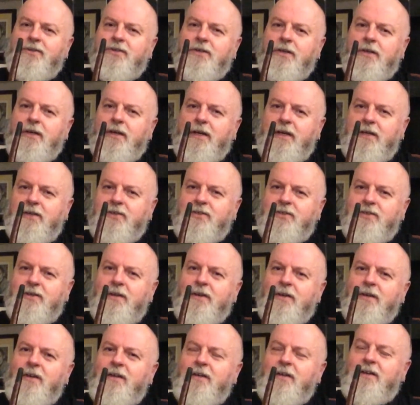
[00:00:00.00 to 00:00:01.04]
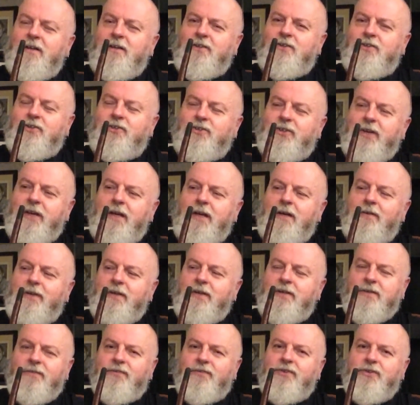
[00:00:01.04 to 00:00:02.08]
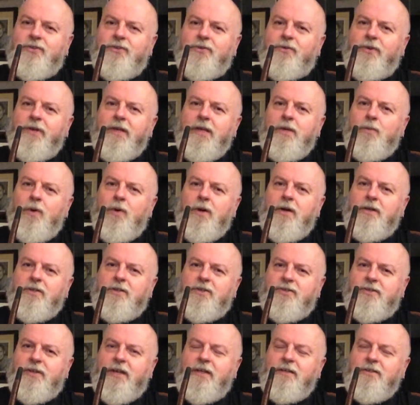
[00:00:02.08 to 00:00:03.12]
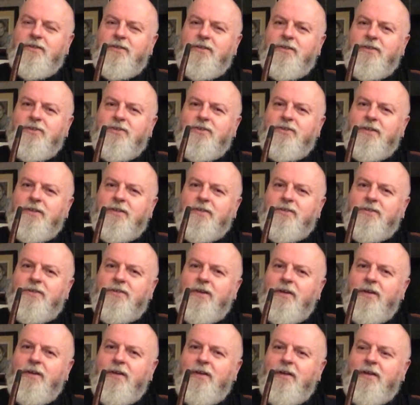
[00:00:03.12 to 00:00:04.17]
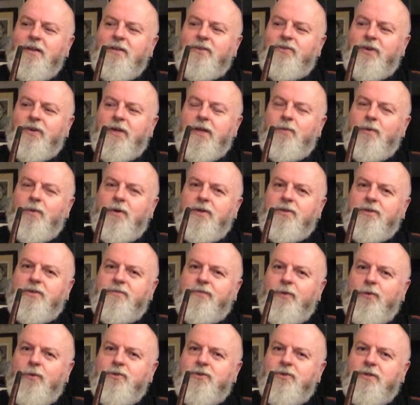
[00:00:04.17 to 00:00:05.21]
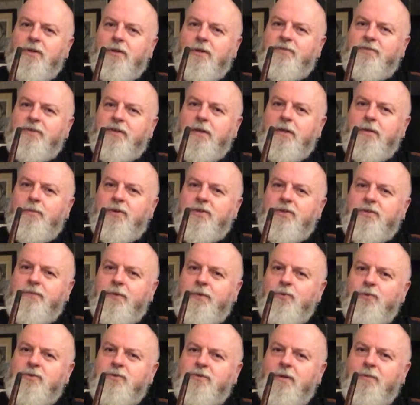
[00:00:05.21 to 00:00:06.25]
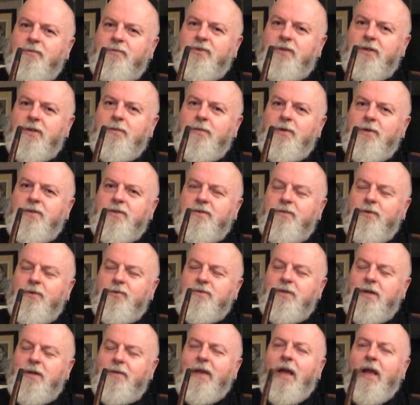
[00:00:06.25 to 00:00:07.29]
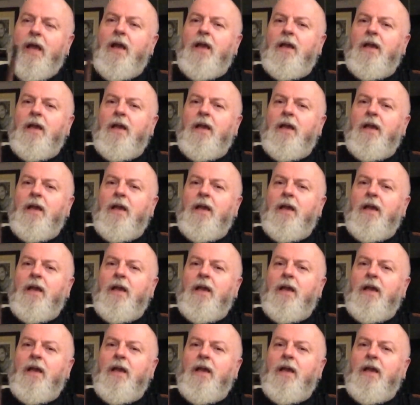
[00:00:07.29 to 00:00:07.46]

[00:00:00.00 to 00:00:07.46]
So it's a series of 3-word sentences, 3 words full stop, 3 words full stop, 3 words full stop.